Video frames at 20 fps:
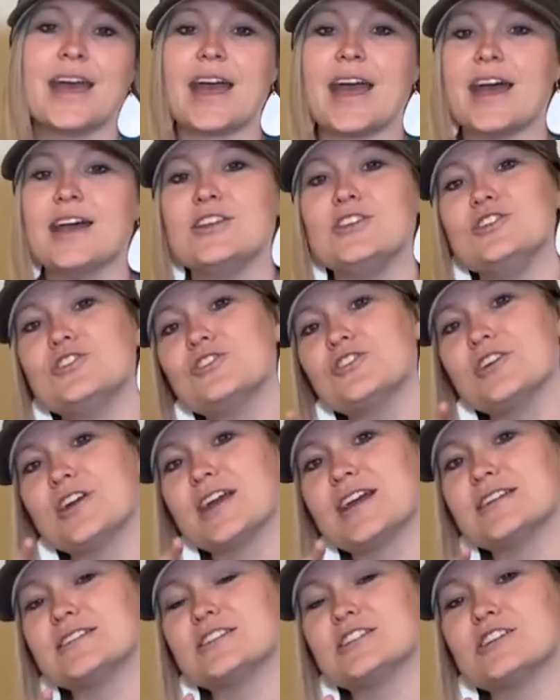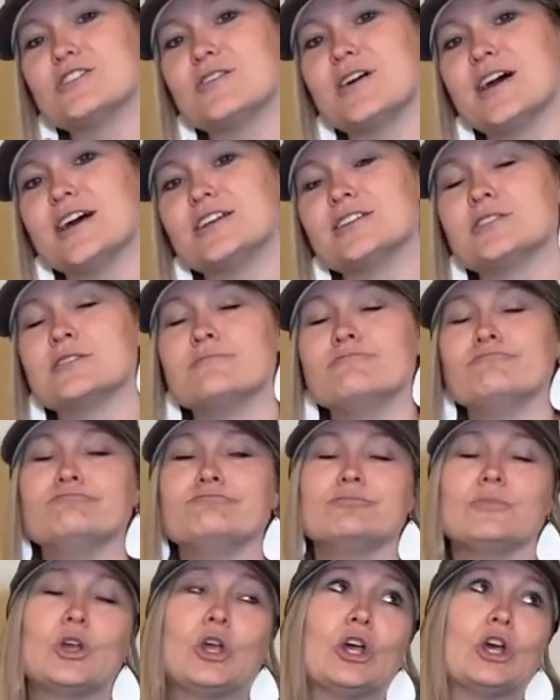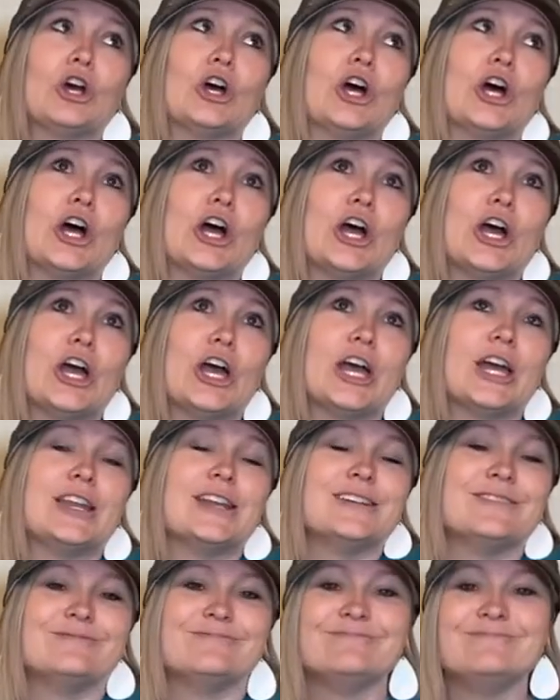And your answer was, "Good."